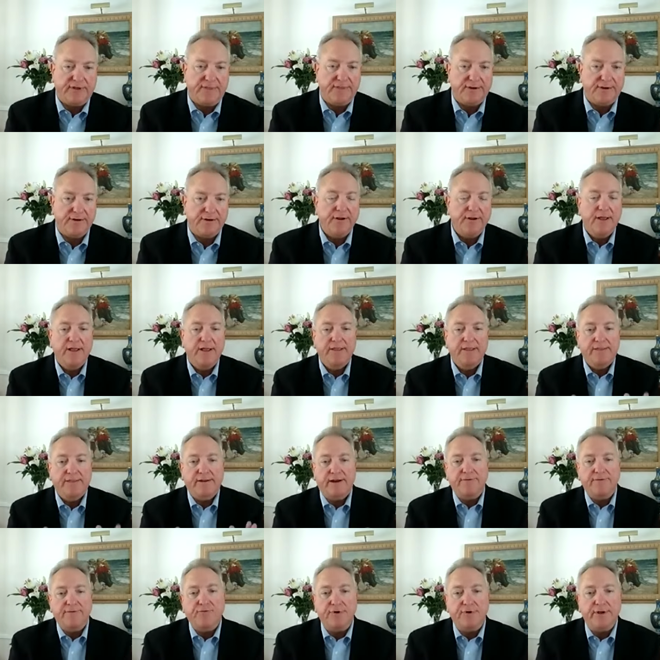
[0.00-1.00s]
there
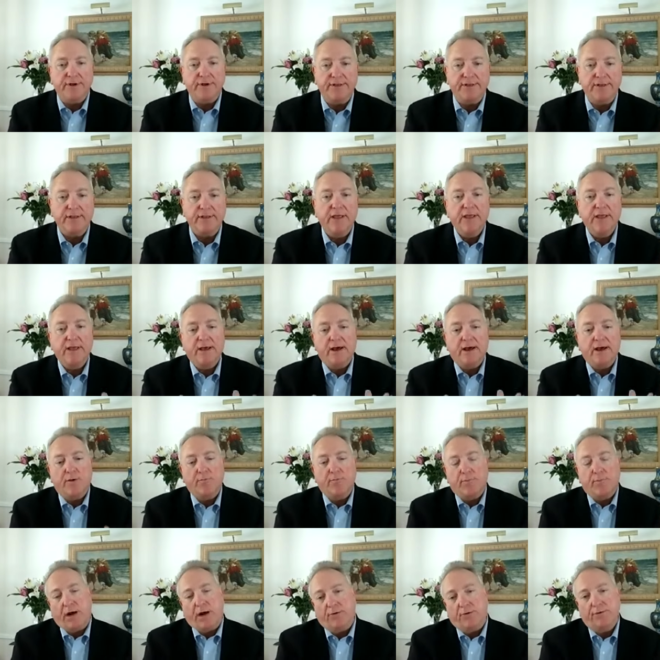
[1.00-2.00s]
that I've written
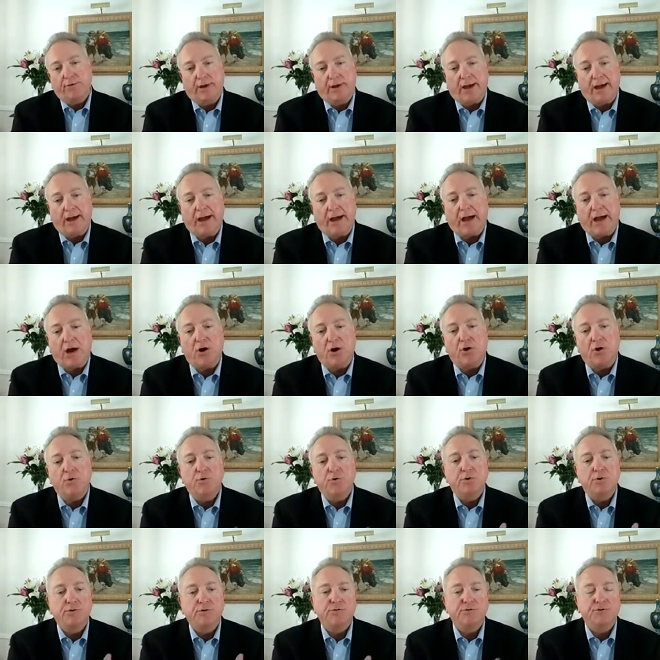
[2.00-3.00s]
about
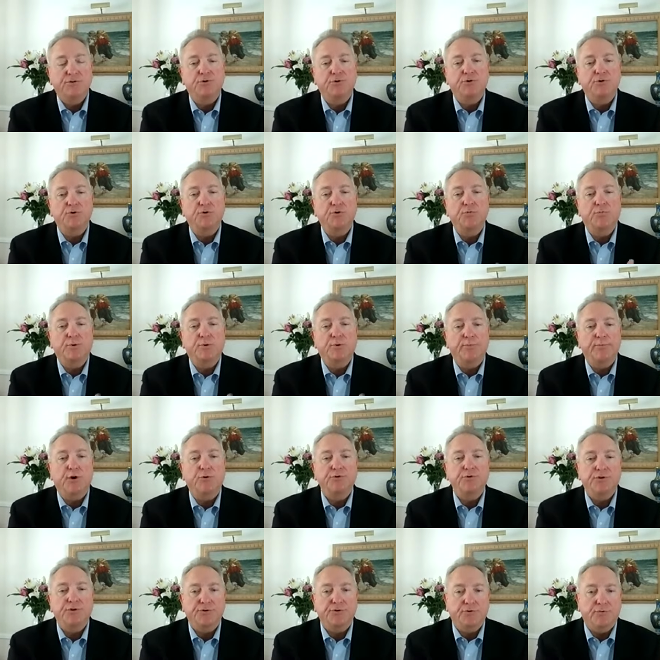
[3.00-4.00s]
how to
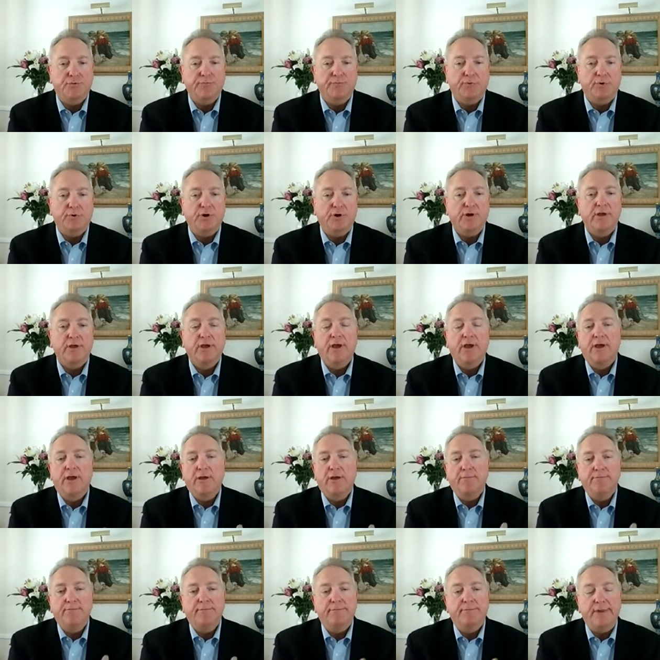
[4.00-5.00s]
promote your book.
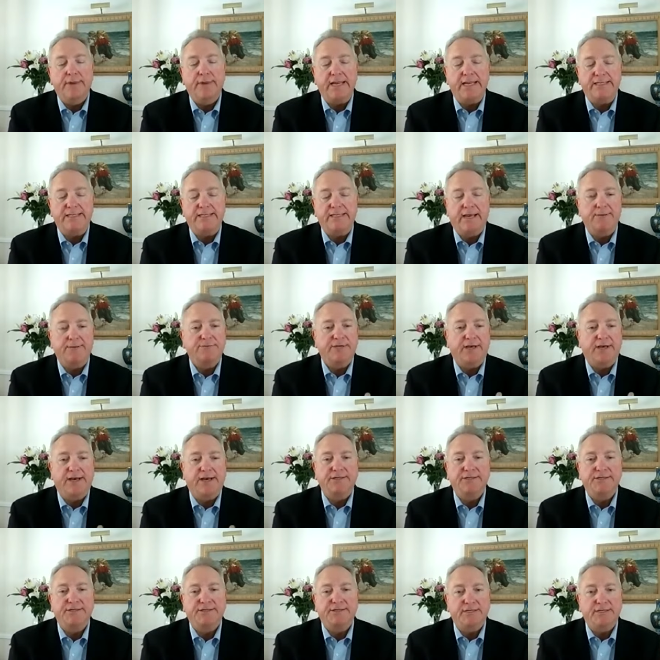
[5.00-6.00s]
Many times
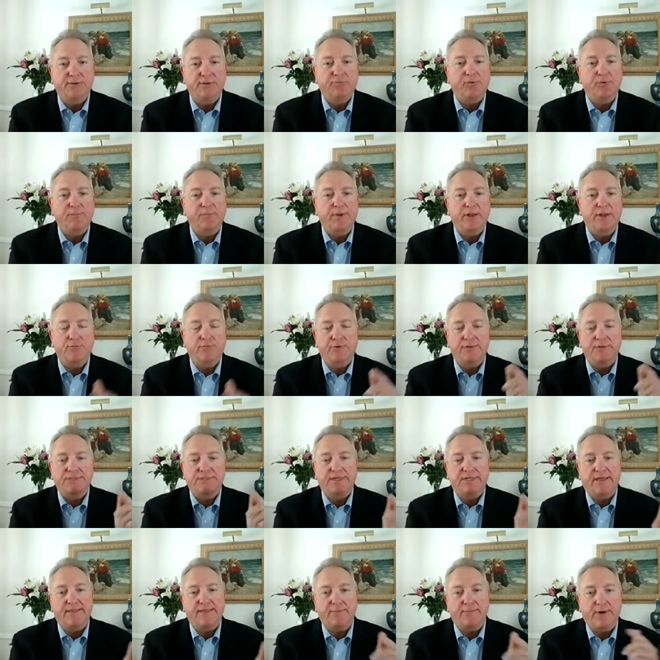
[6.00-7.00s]
I just implement
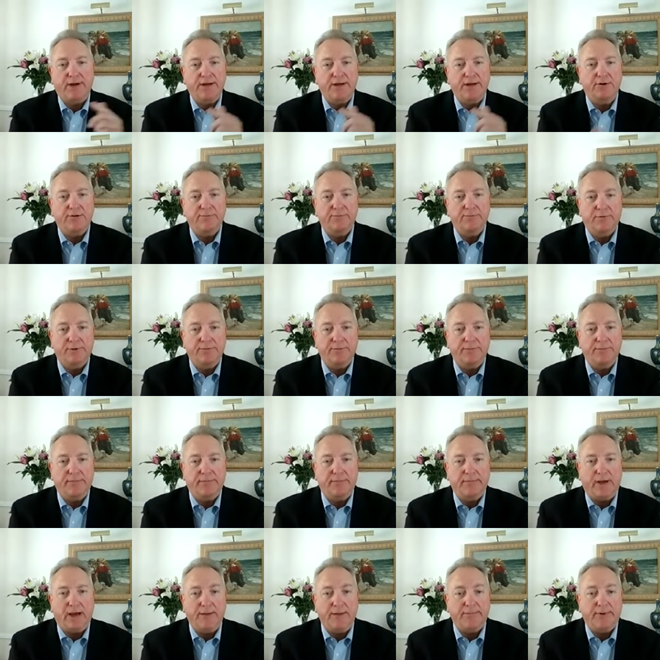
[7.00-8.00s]
what's on my own what,
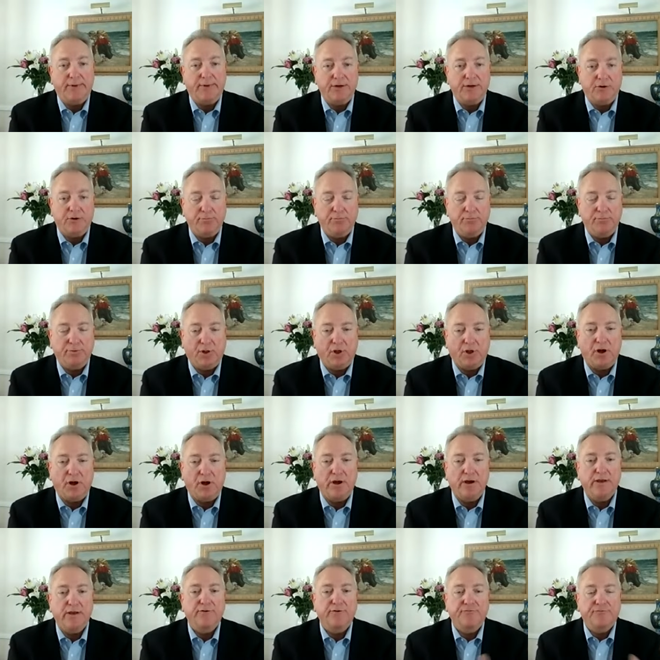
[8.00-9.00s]
on my own blog
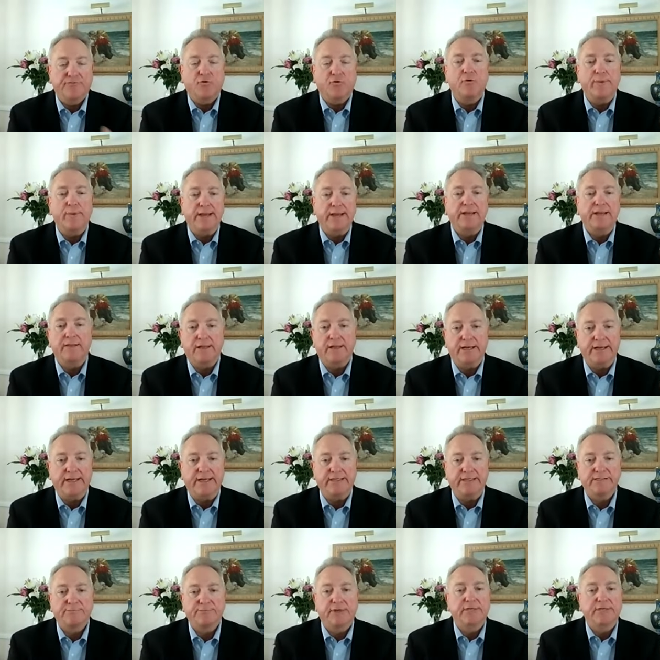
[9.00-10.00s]
for my
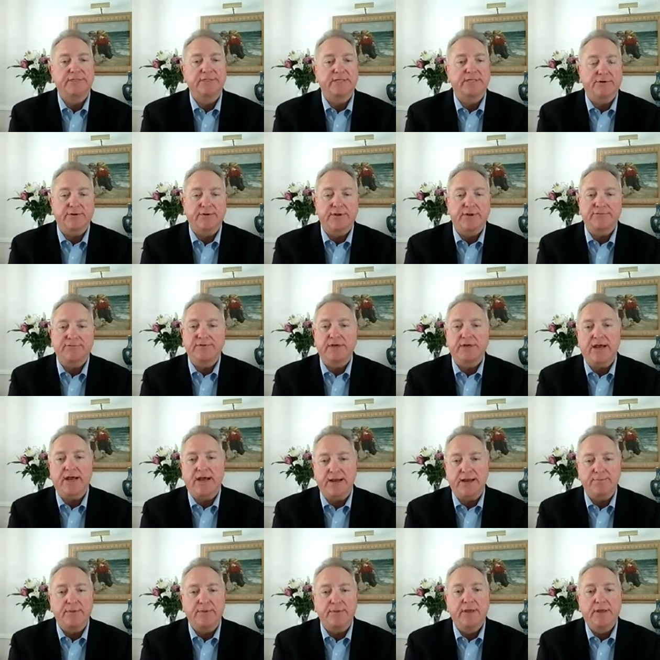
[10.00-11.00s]
clients because they don't have
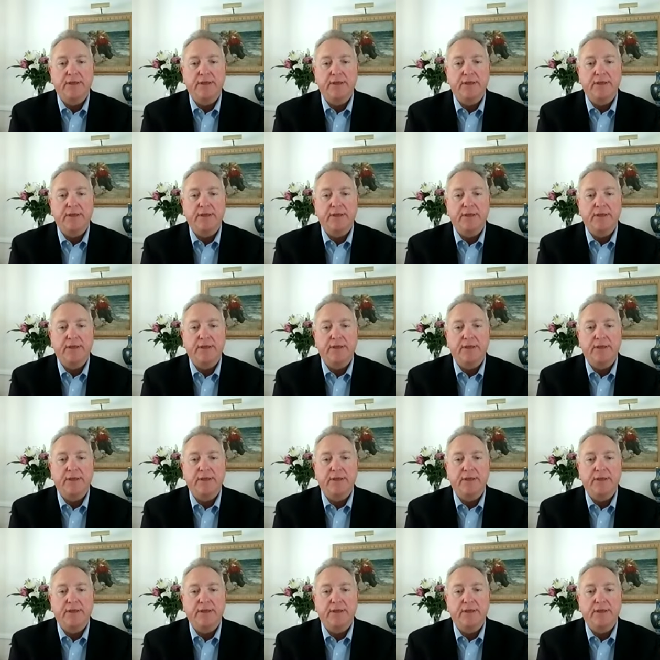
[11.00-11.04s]
time.